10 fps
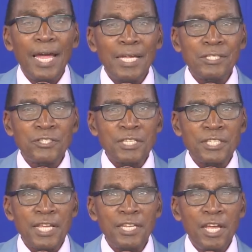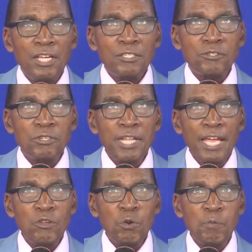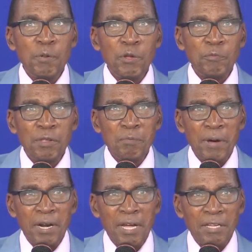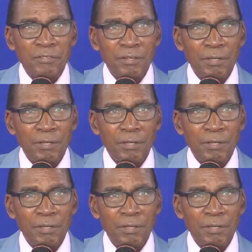And Jesus said, today you will be with me in paradise.